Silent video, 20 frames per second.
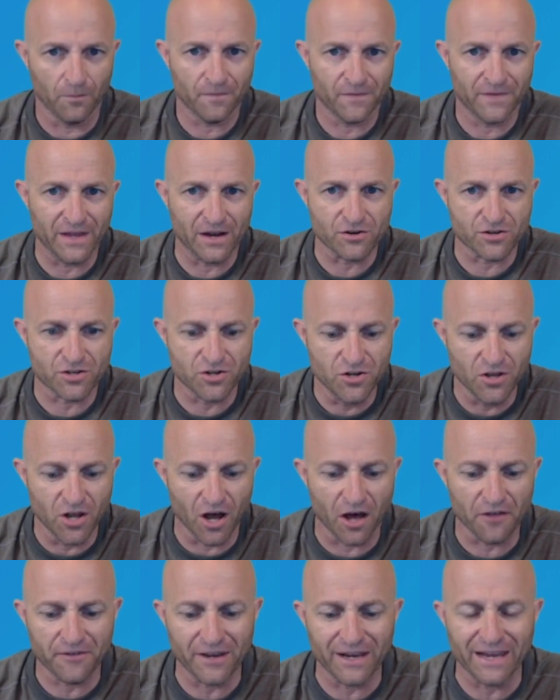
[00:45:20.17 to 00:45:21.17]
There's
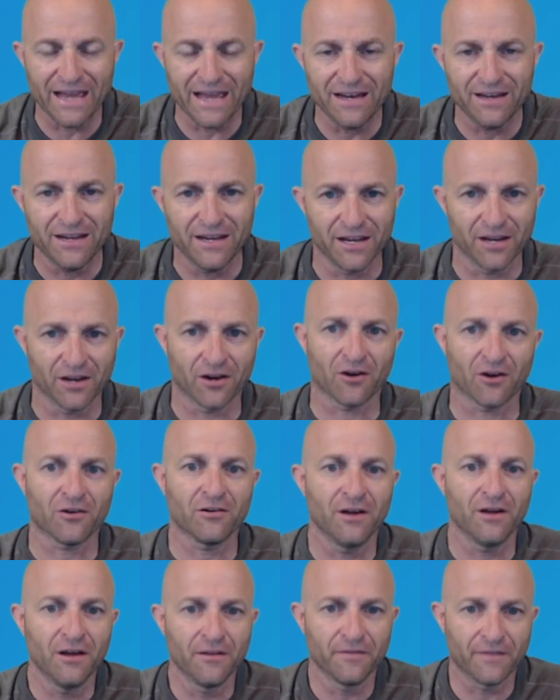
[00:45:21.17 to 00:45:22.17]
nothing in
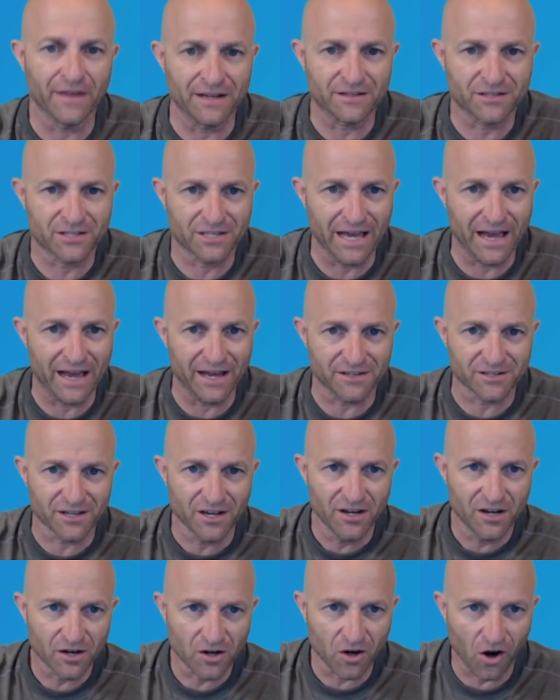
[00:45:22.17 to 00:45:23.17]
here that says
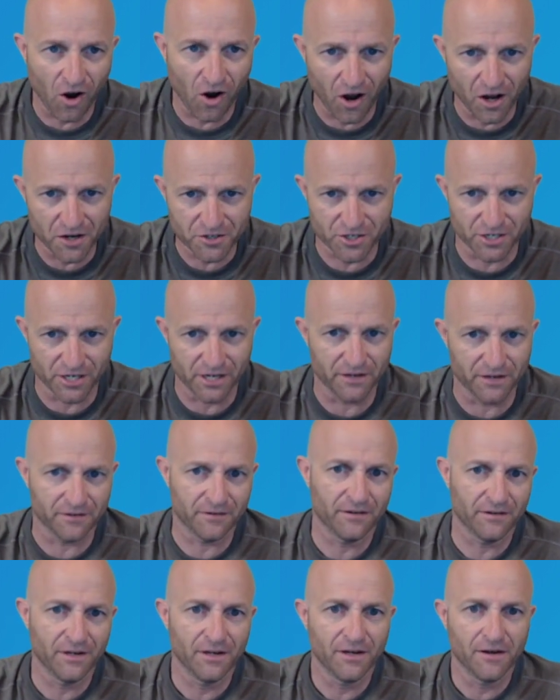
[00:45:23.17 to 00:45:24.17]
caution,
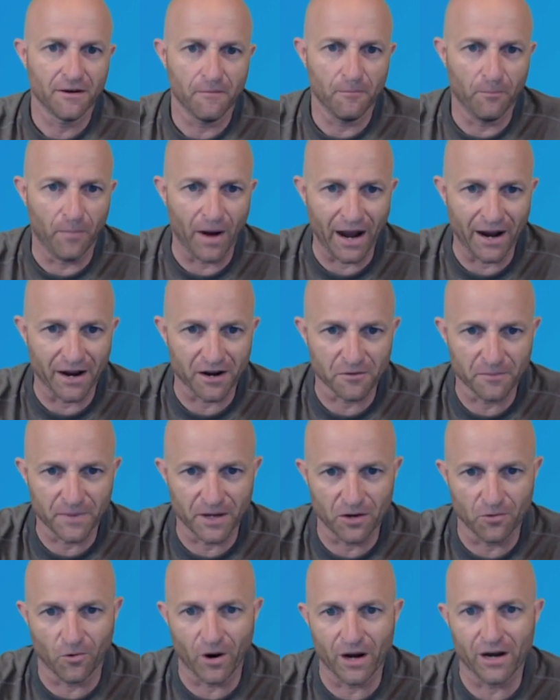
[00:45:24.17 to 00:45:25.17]
buyer
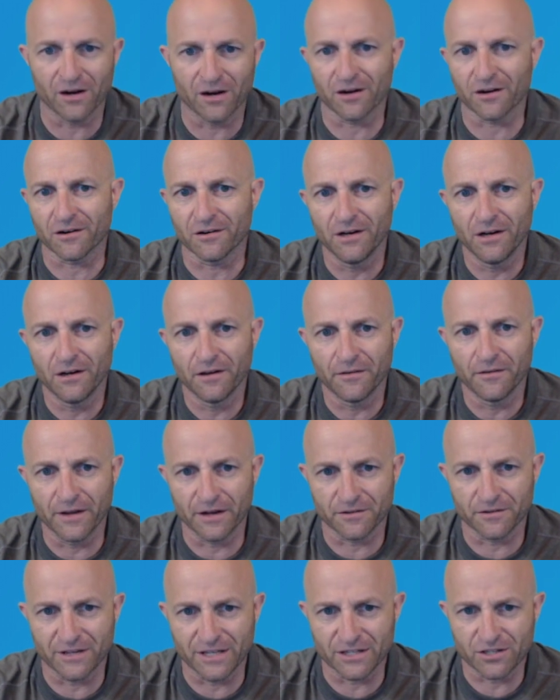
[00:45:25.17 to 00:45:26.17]
beware.
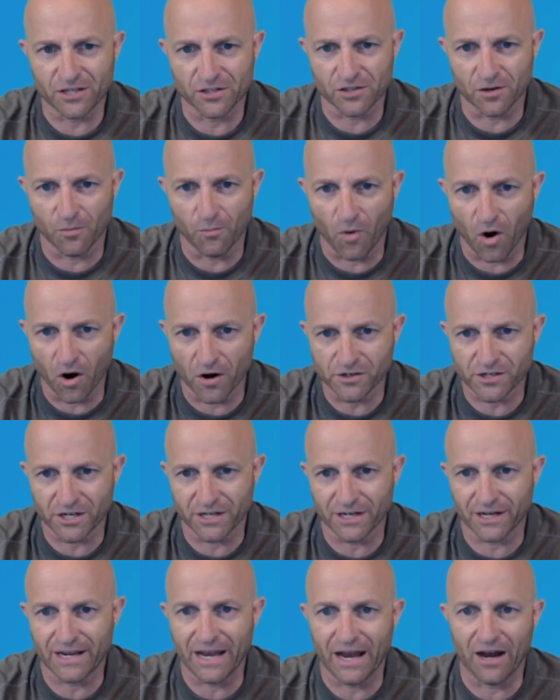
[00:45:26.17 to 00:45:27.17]
This is a
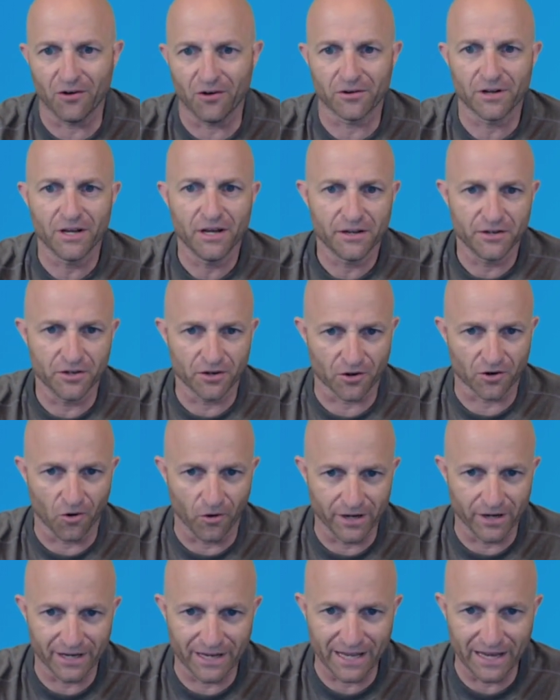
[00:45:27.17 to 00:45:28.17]
margin account. You're
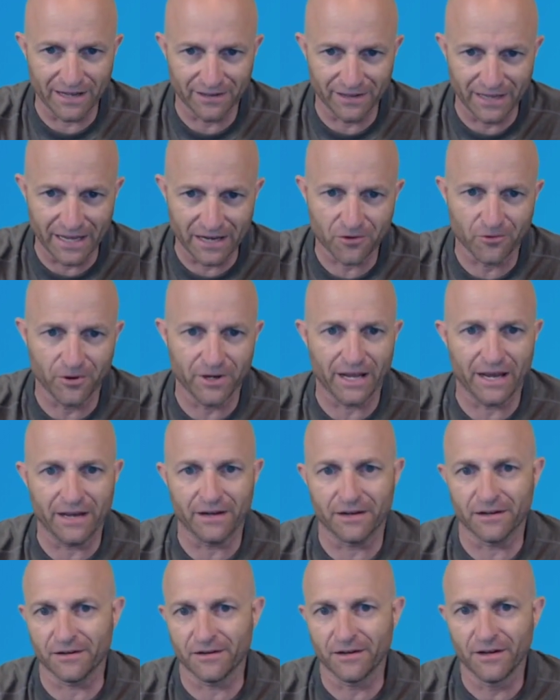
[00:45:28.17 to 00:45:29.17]
going to get
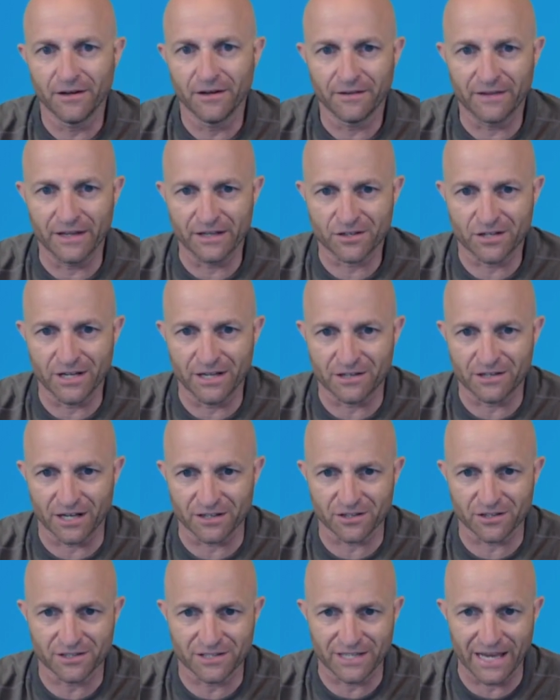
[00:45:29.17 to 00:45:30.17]
liquidated. It
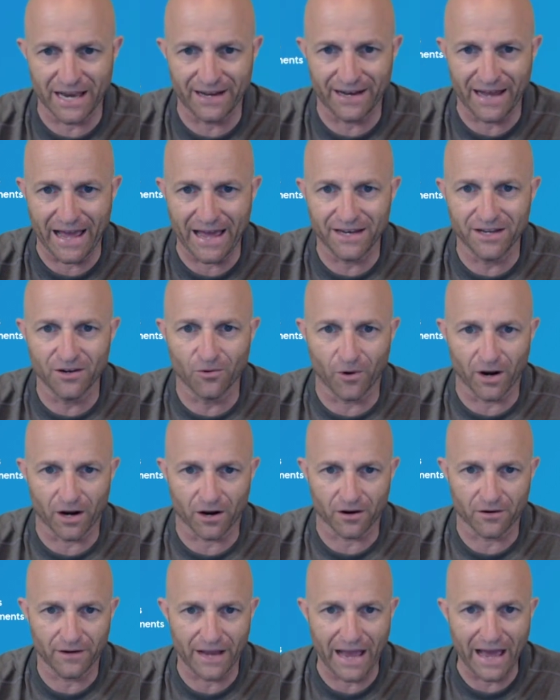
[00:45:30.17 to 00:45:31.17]
doesn't say it anywhere.